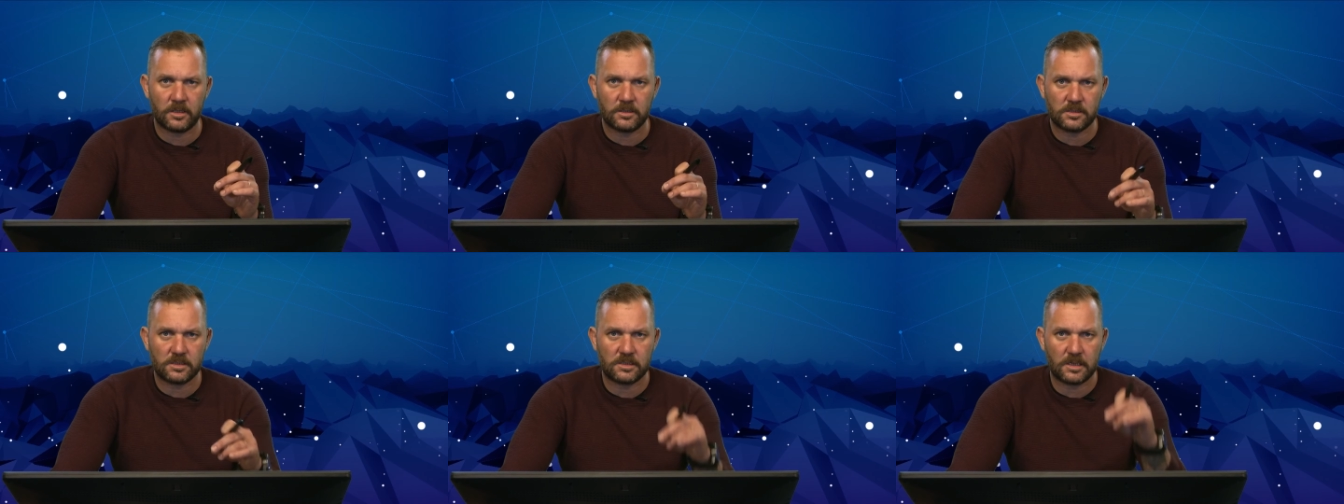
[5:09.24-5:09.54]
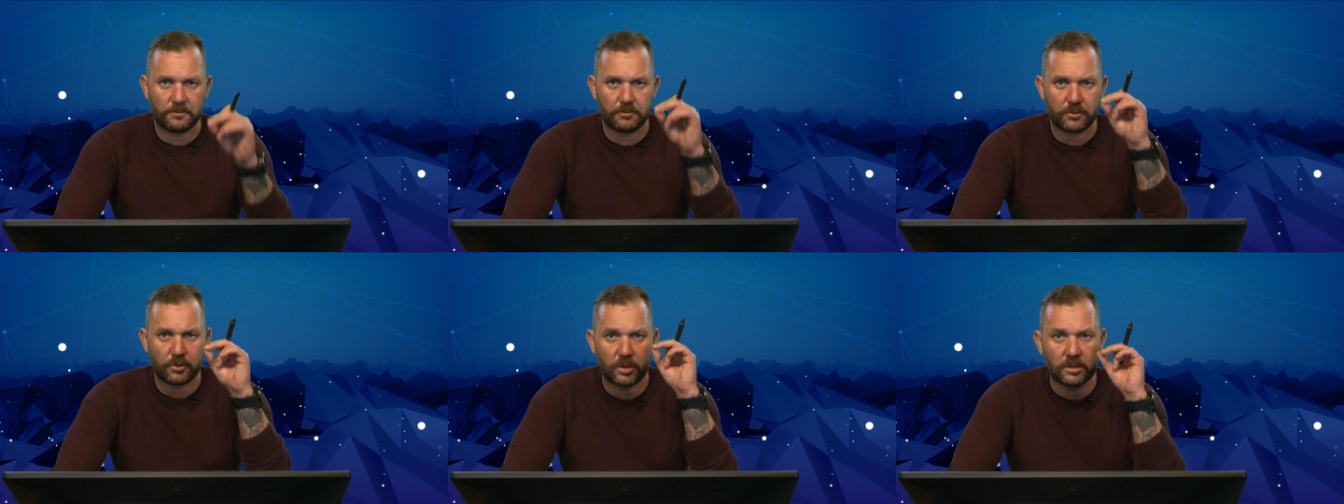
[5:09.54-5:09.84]

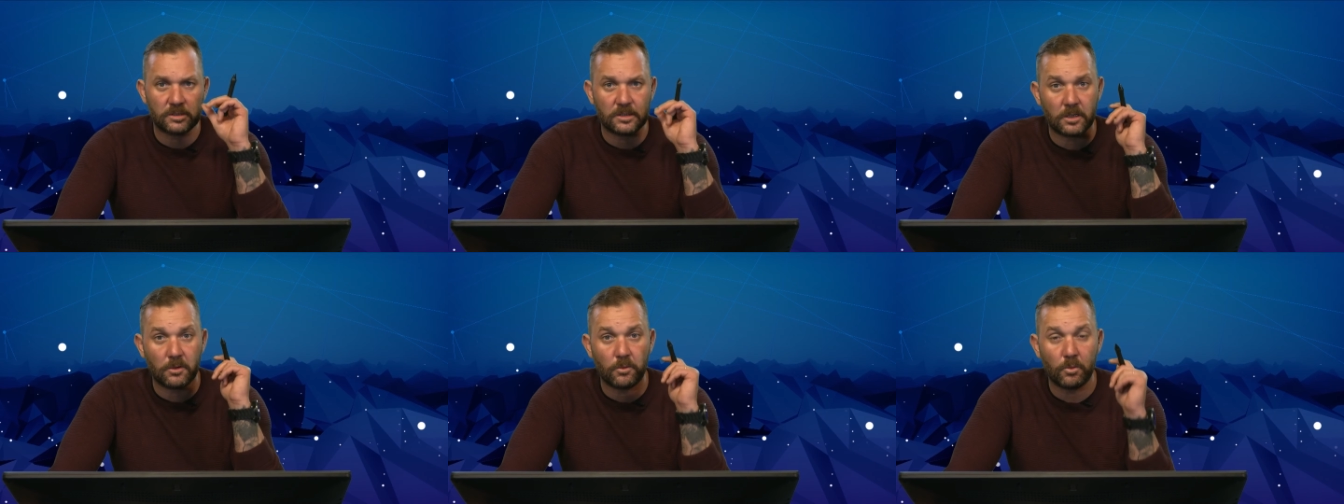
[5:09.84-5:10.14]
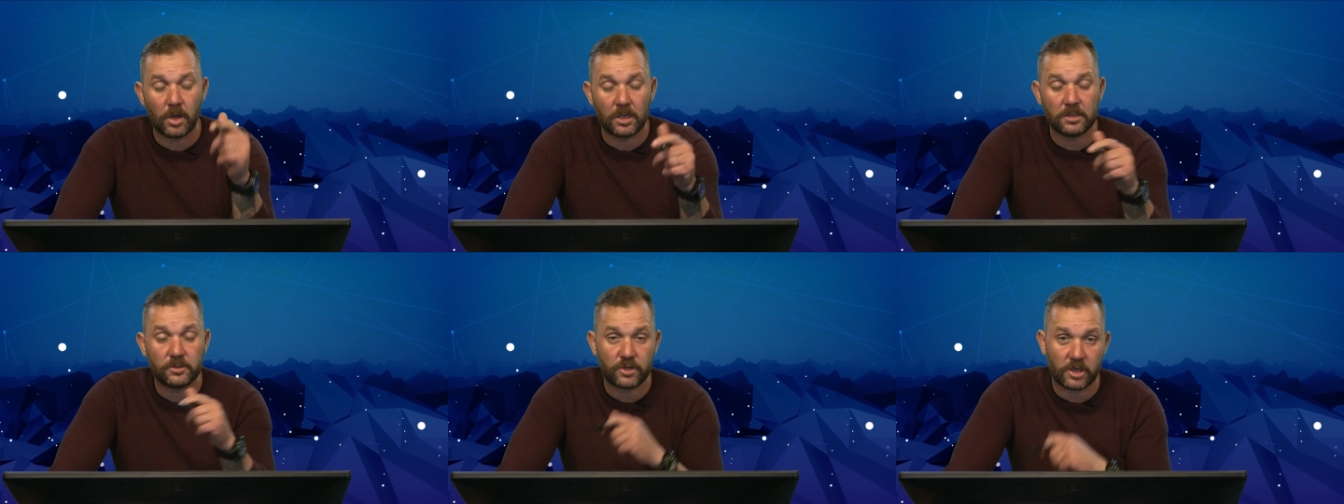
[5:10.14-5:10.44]
separating
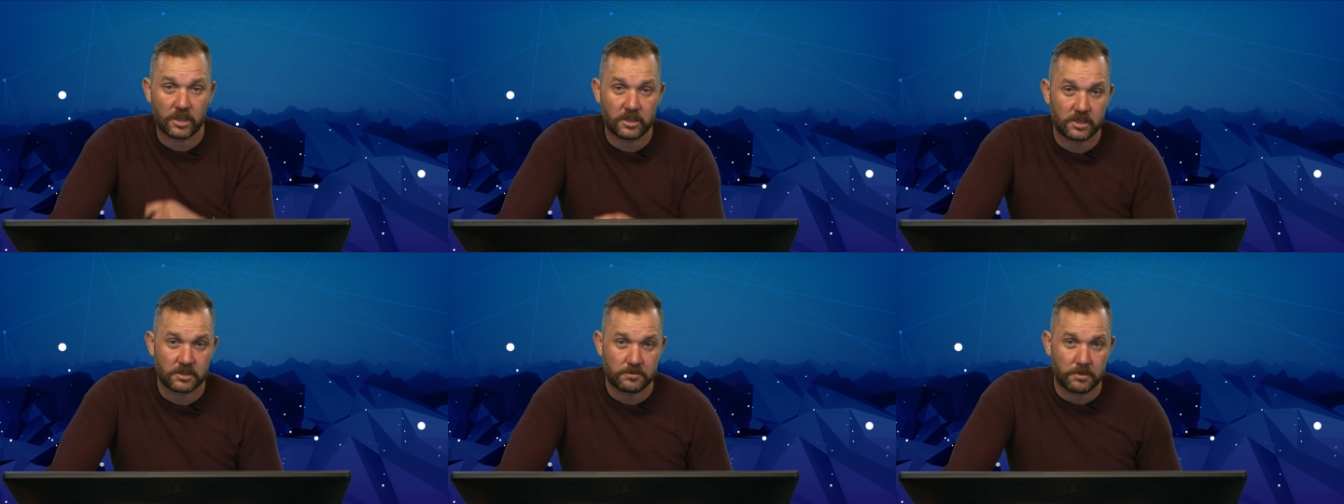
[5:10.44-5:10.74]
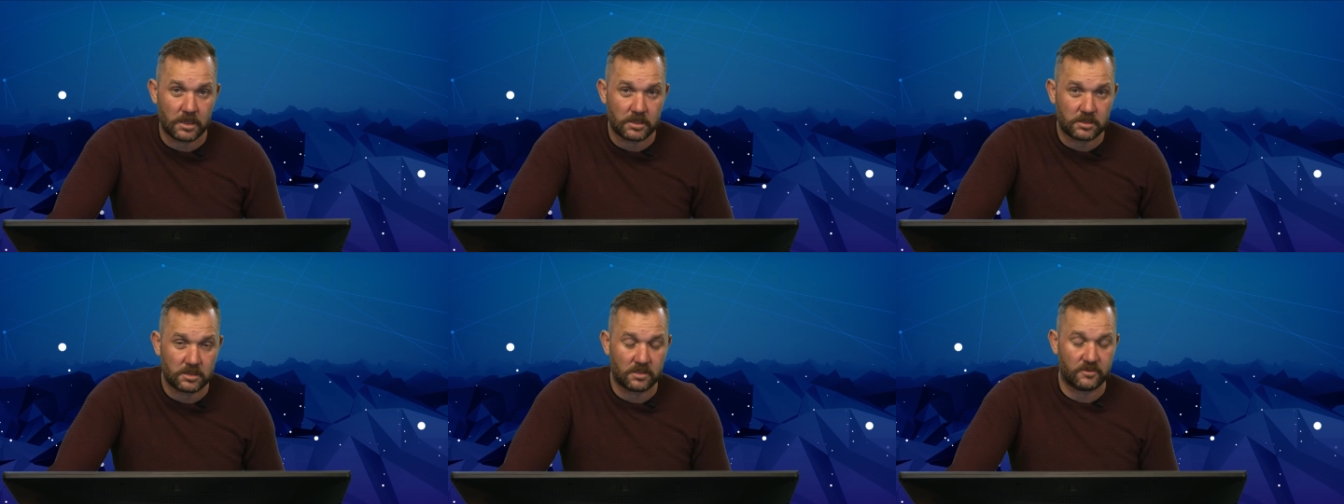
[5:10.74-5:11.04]
one drainage
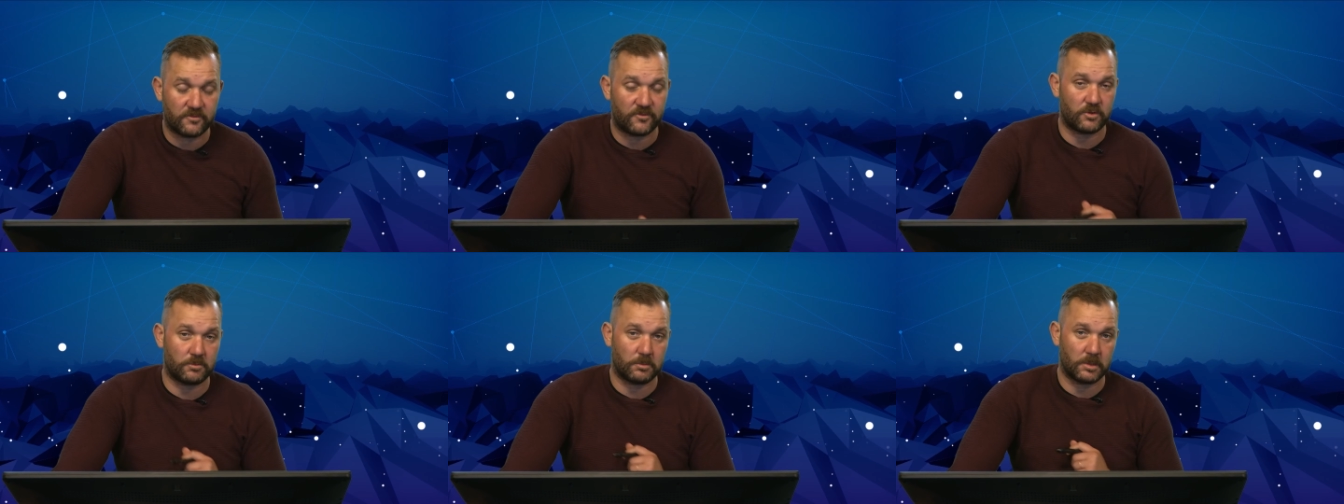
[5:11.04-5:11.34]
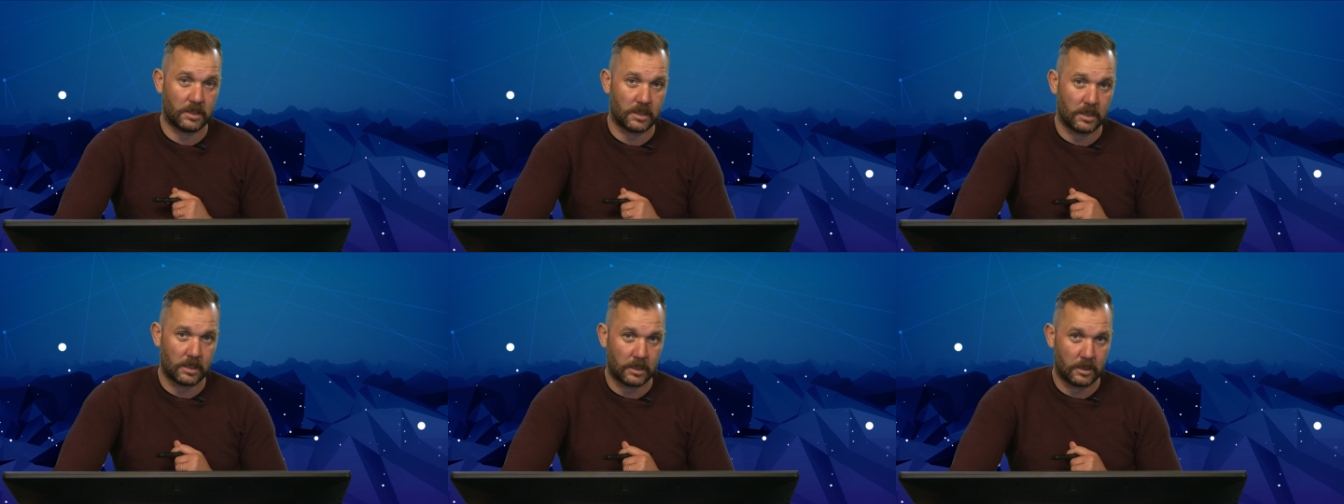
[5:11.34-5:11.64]
basin from
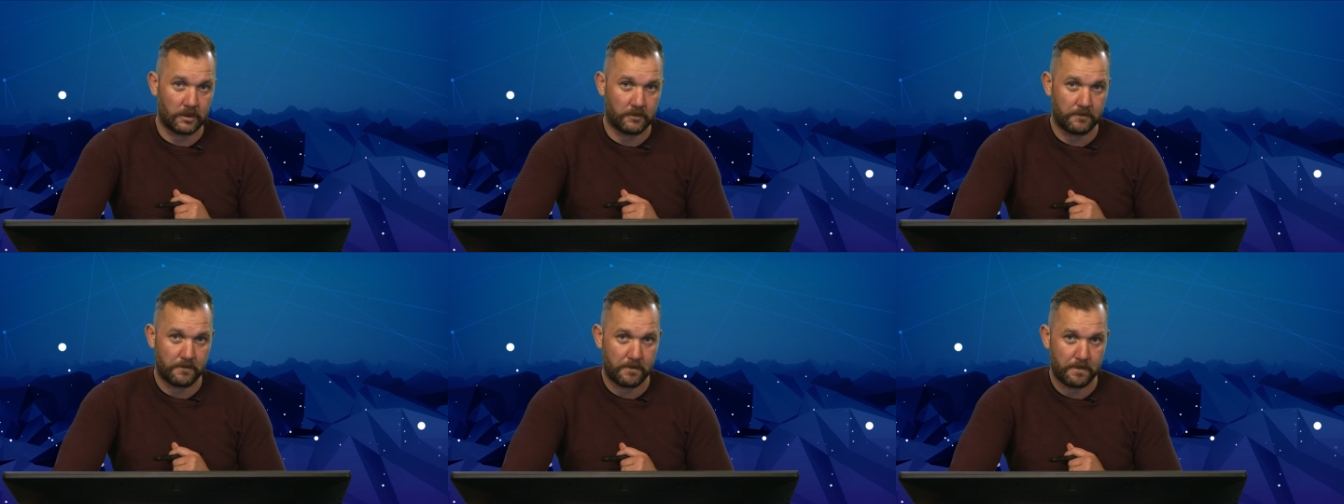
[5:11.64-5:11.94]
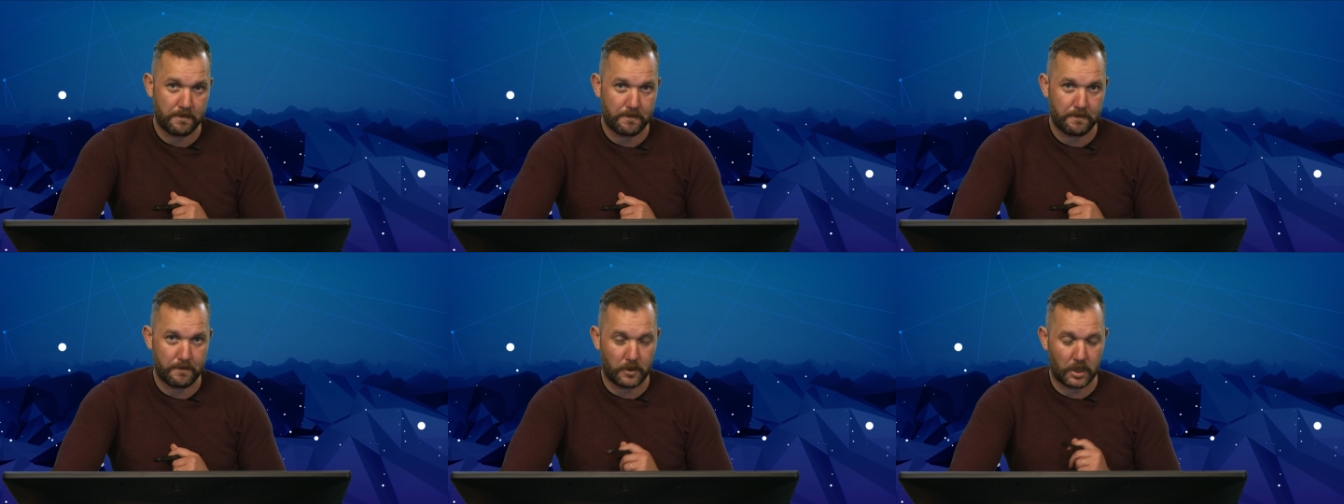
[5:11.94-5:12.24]
another.
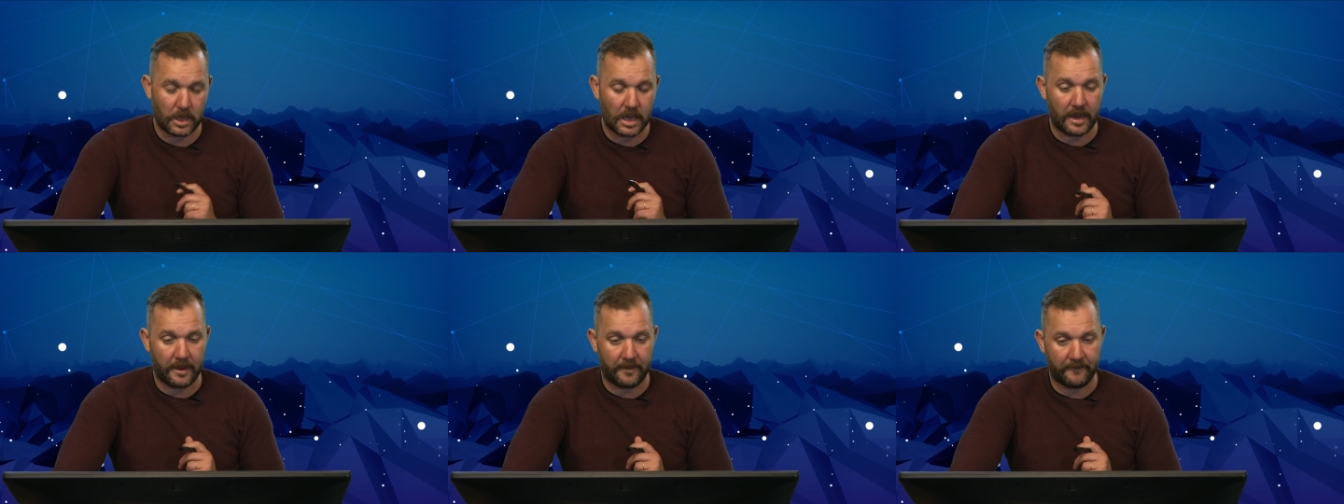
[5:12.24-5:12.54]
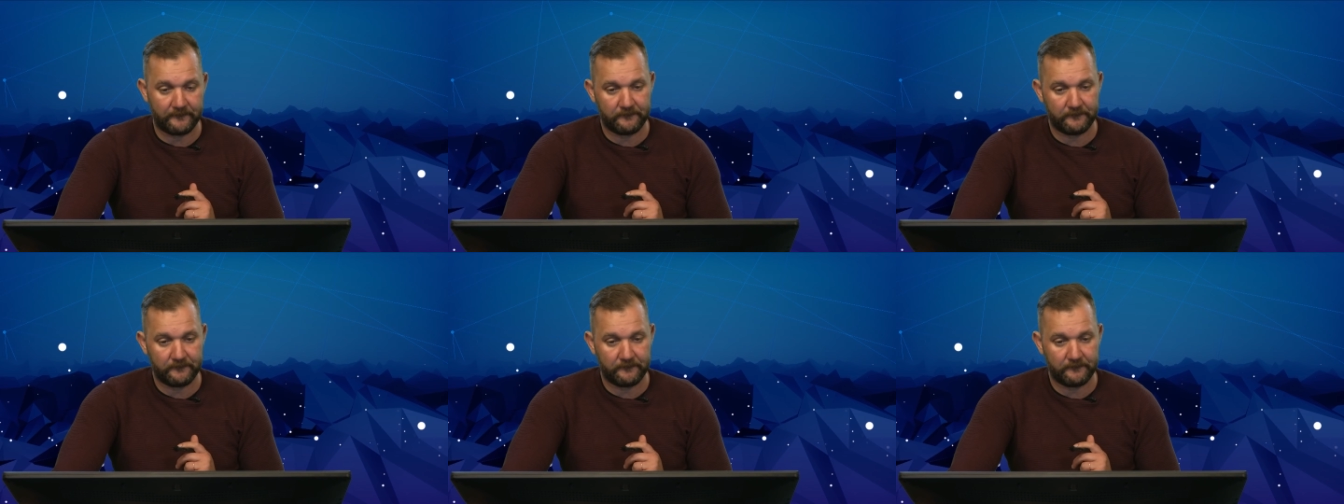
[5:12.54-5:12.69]
Okay,